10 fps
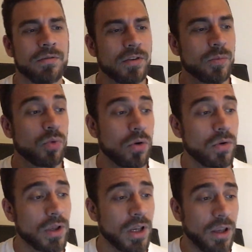This
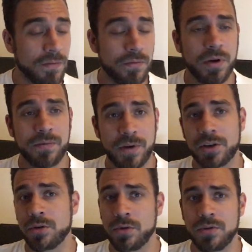broke a
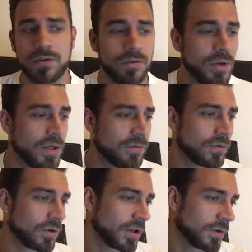three-fight losing streak
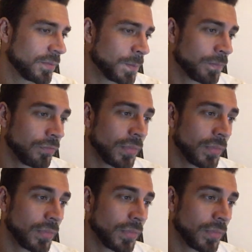for him,